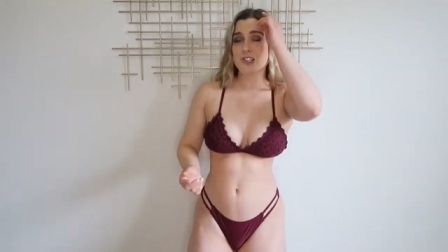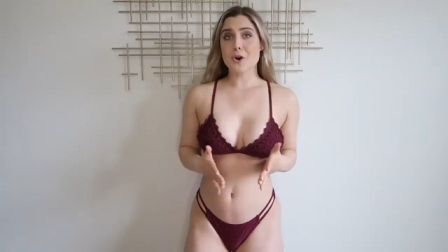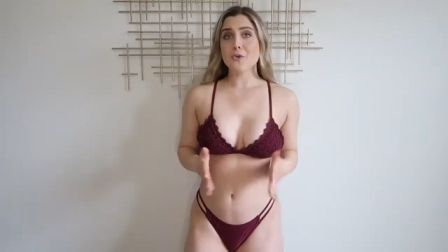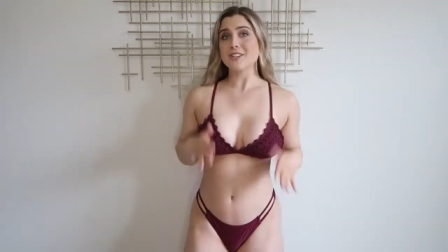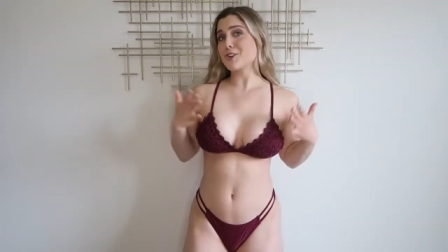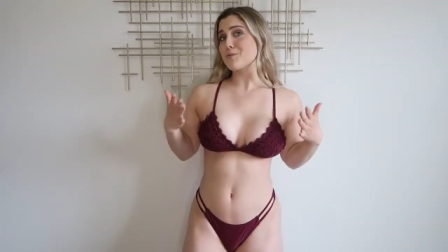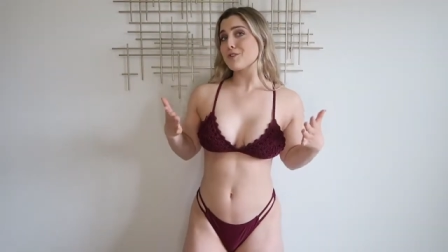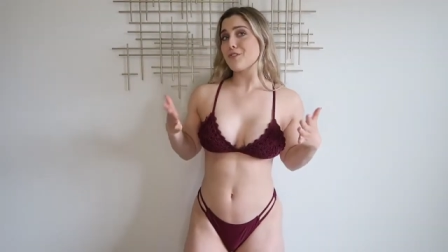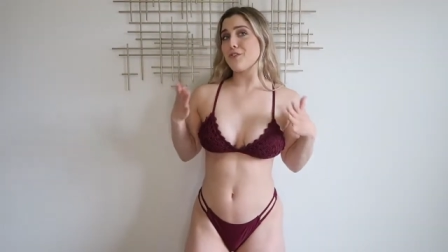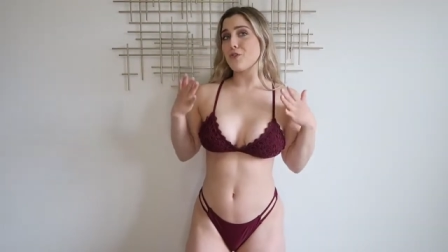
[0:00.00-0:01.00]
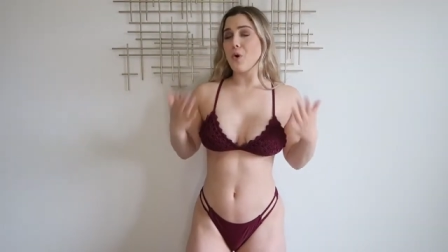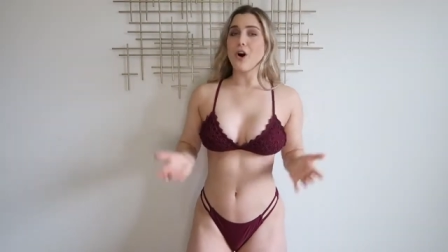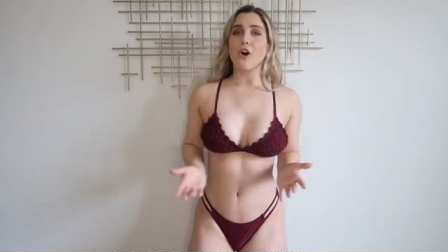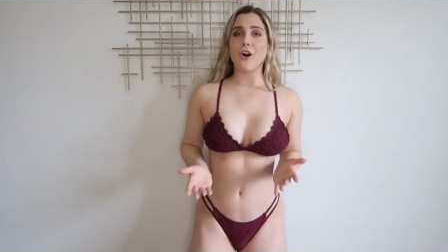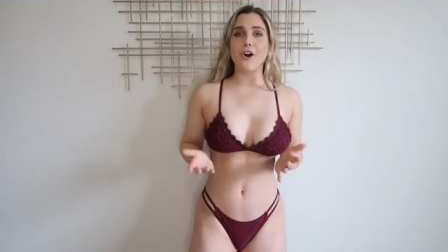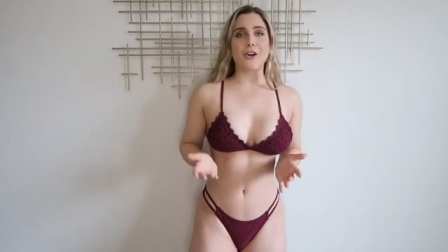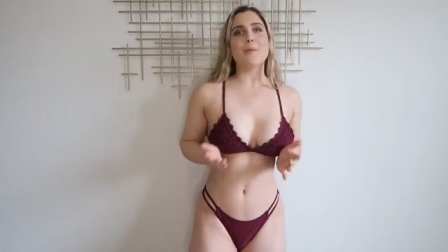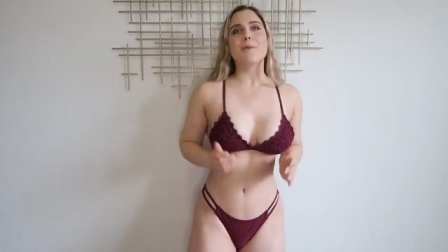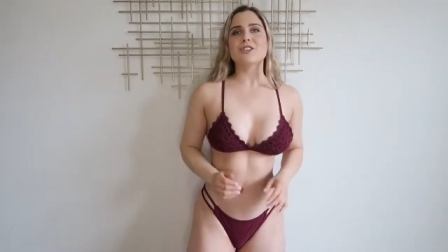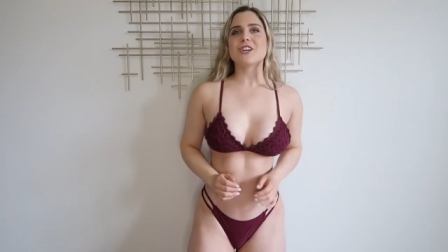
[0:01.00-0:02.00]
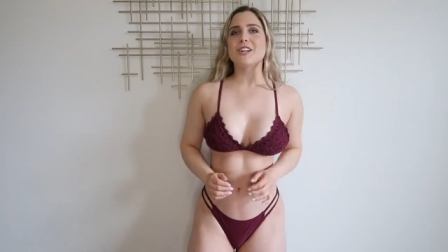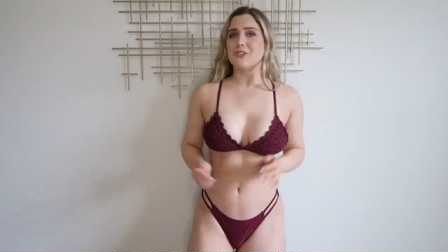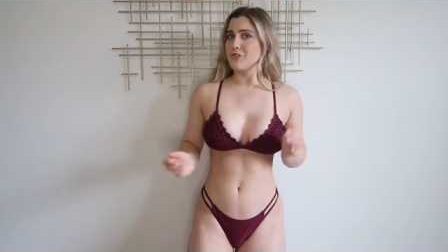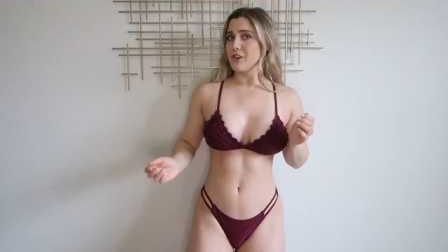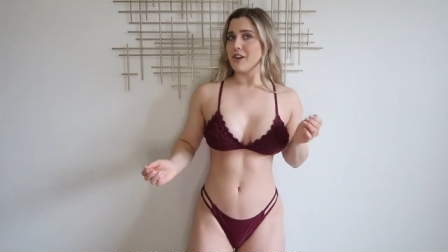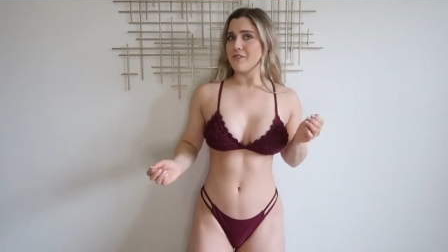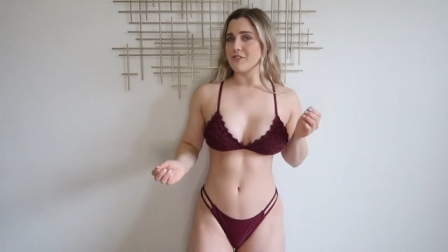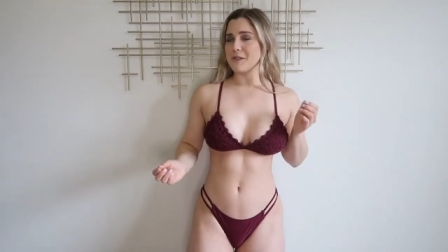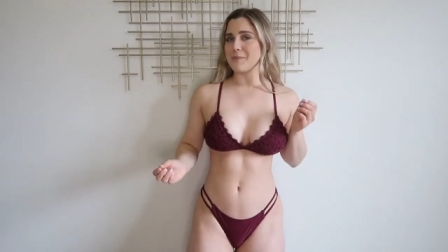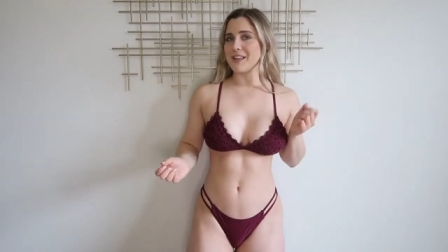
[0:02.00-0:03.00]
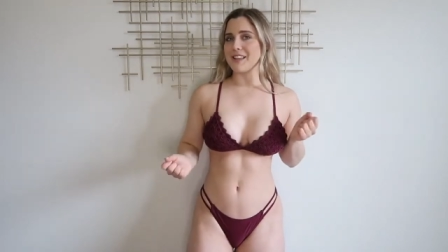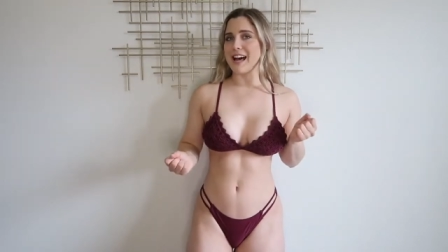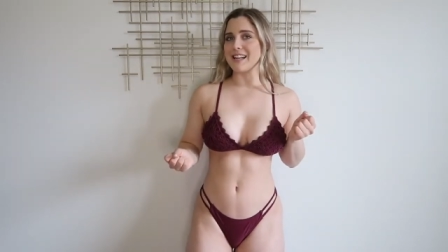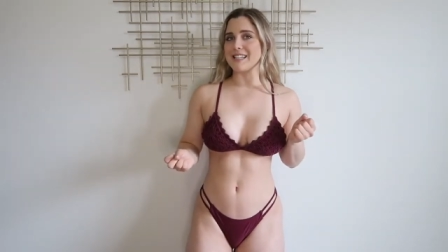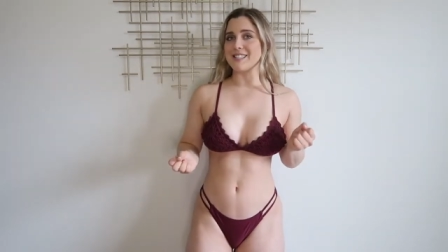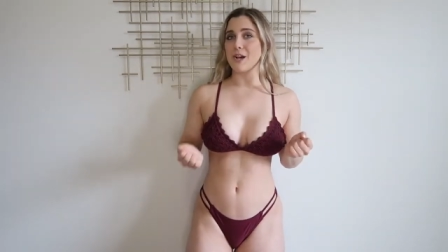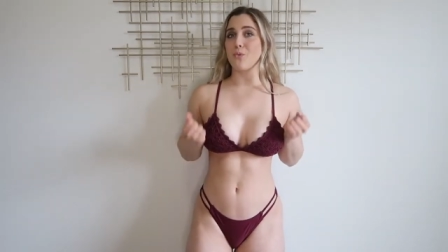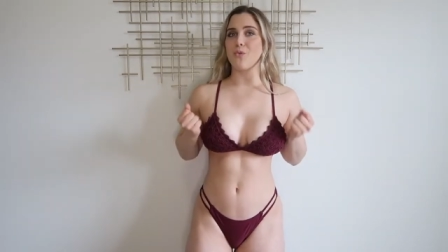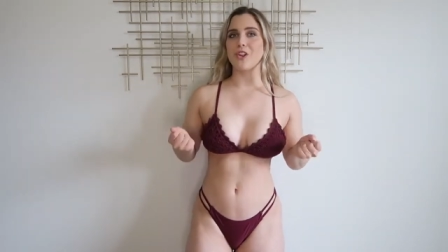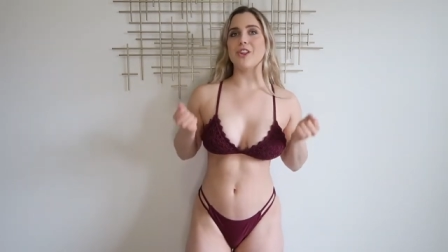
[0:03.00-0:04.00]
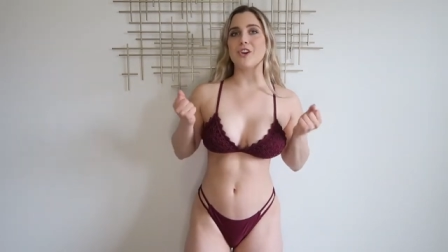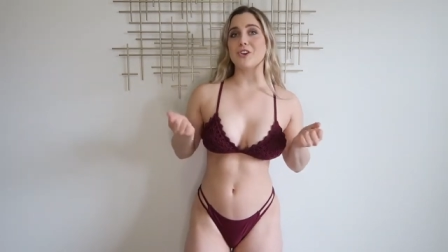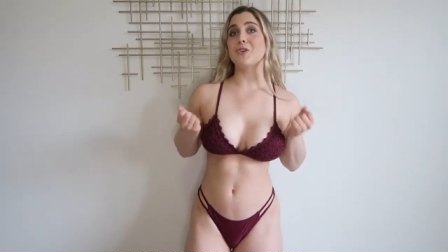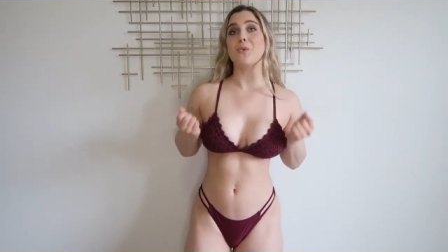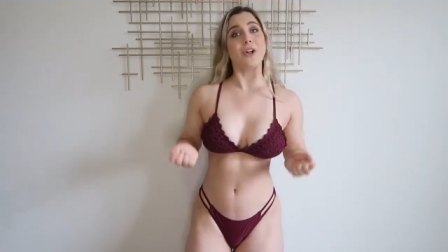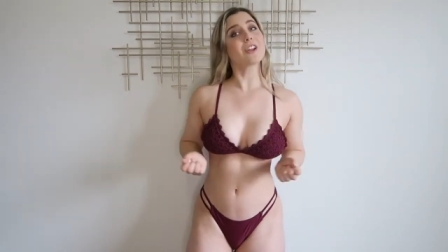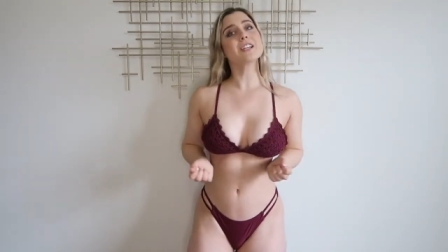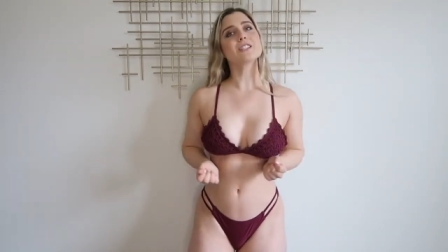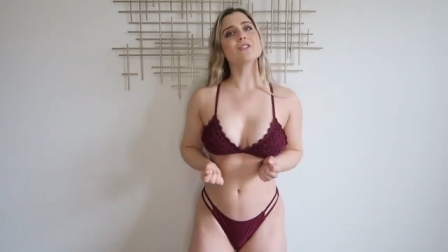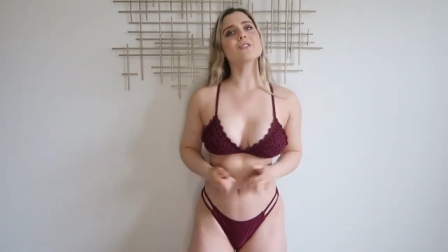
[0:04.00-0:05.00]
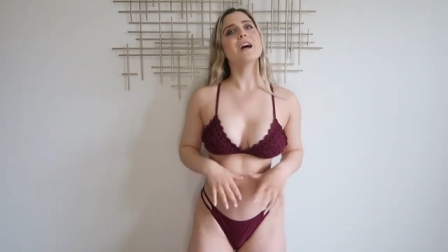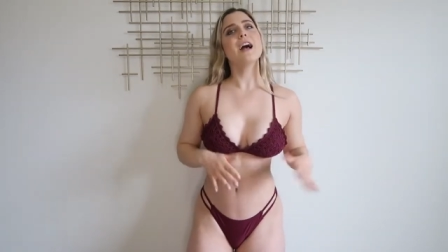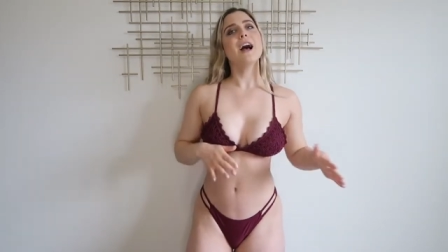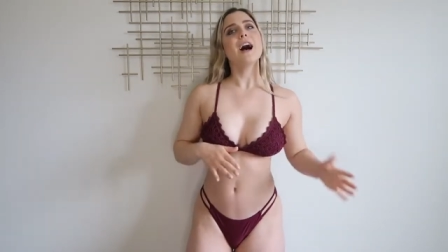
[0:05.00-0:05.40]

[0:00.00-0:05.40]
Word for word: So in terms of if you are on a budget and you're looking for something that is a really good quality suit,